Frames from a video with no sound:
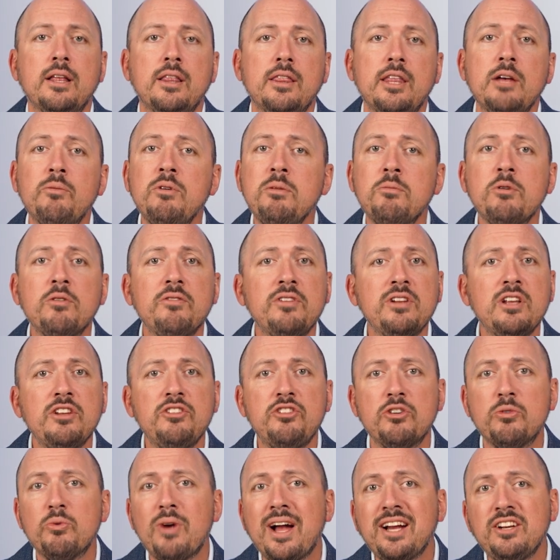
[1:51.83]
Then we move into
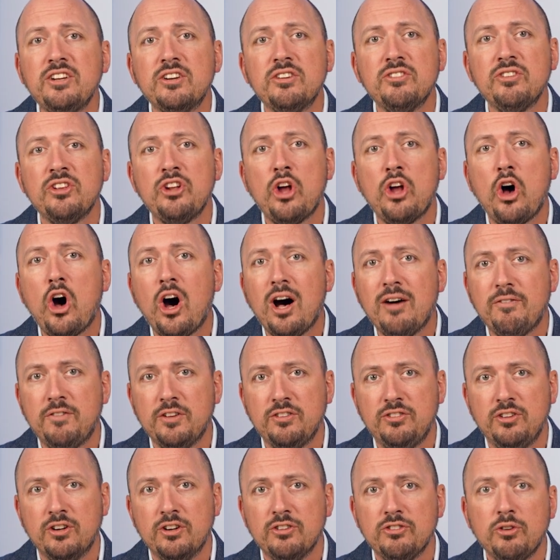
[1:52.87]
directors and
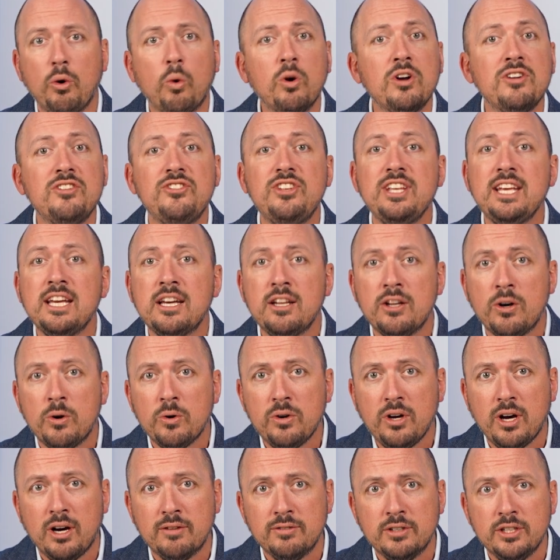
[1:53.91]
officers, or D&O
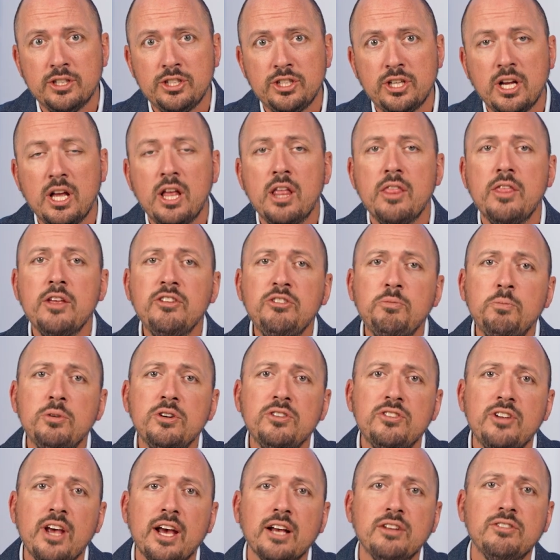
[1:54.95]
coverage. This
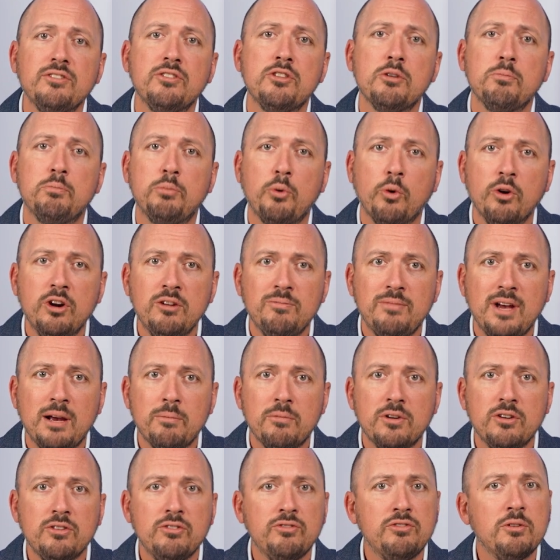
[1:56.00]
protects the board
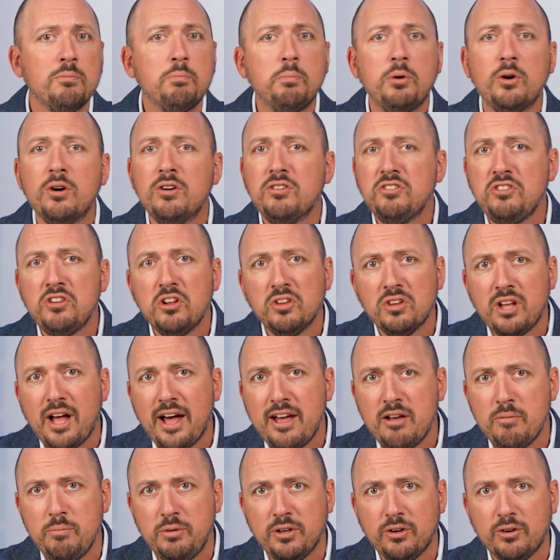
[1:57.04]
members from personal
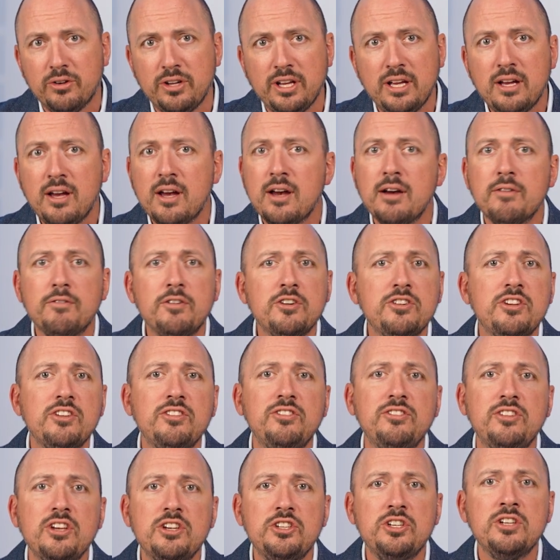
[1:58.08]
liability for
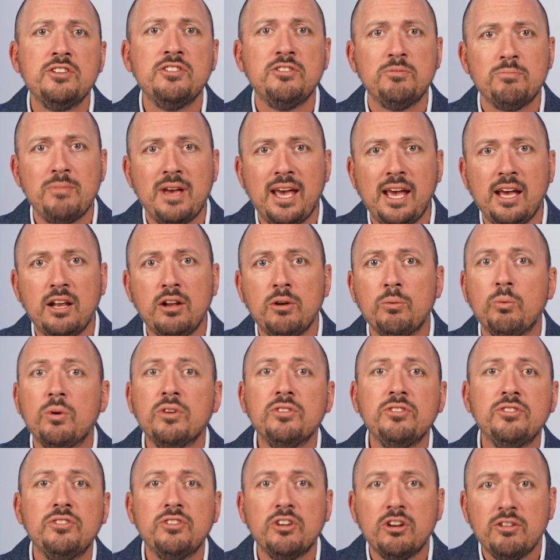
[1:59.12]
decisions made while
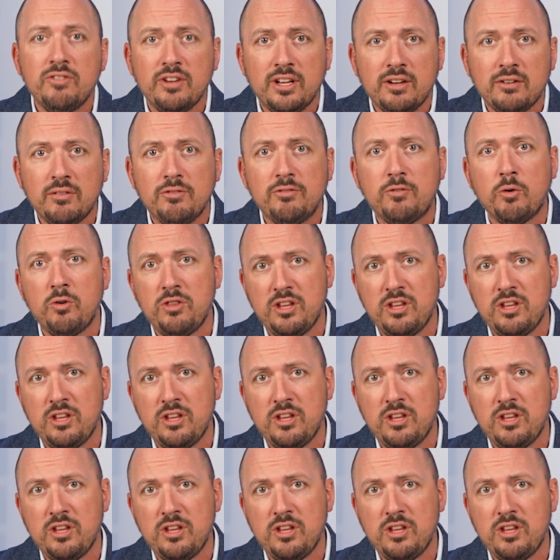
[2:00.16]
serving for